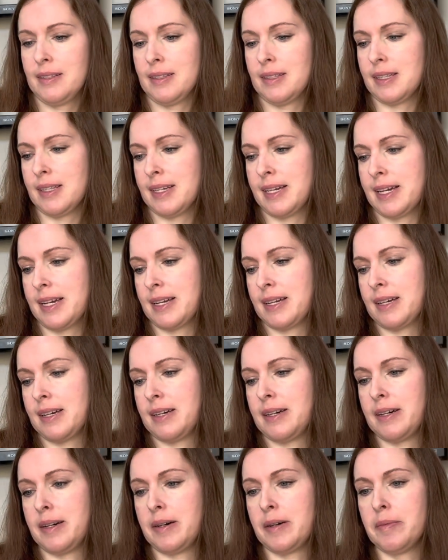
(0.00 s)
Like,
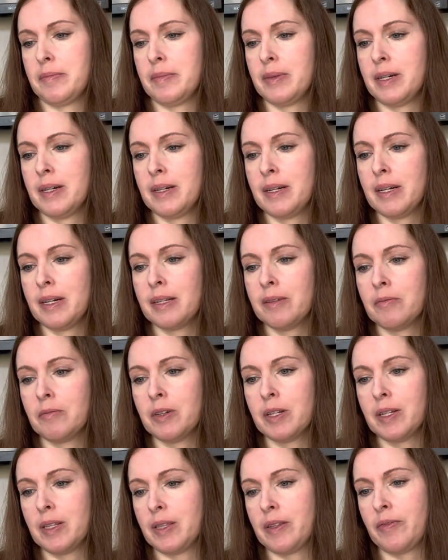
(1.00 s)

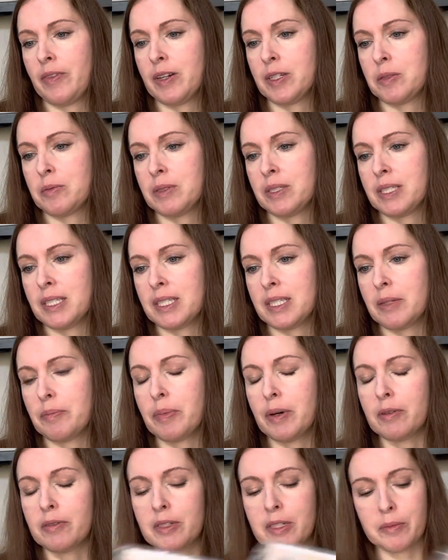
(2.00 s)
the first one says a
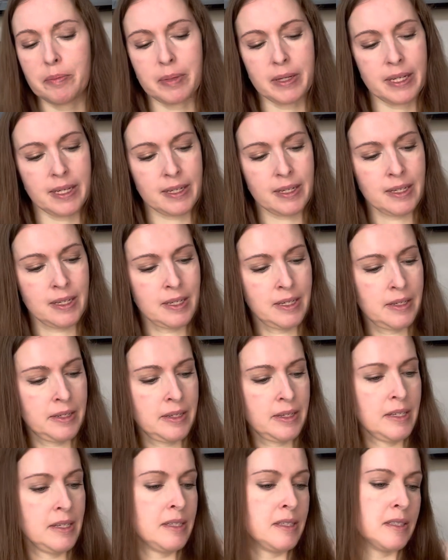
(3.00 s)
bone to pick.
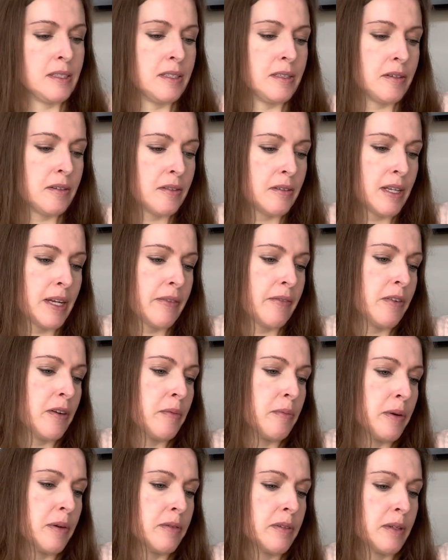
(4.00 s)
So like for a
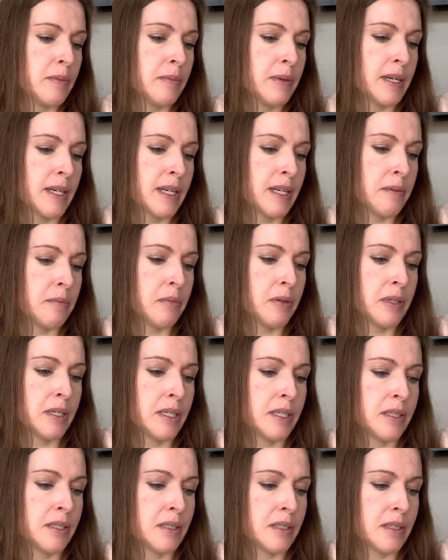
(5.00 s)
bone to pick, I'm pretty
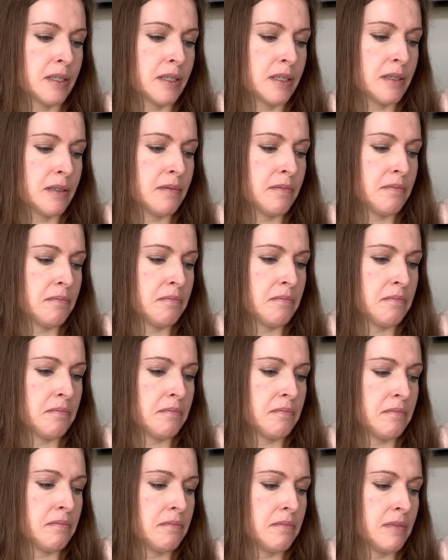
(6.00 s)
sure,
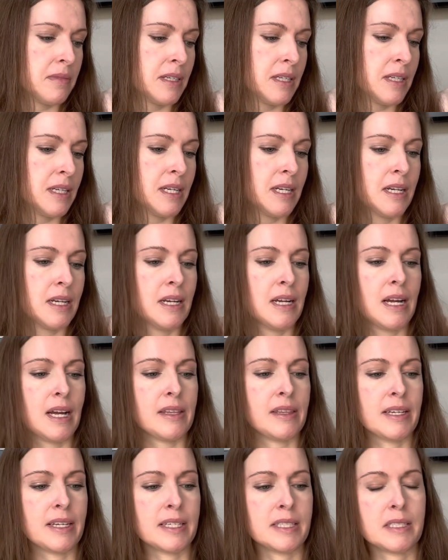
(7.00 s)
I
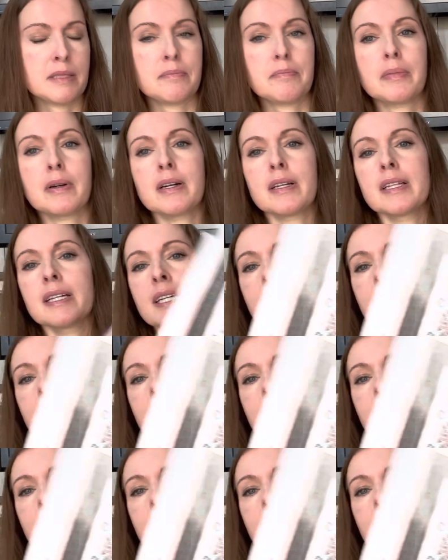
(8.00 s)
think it's probably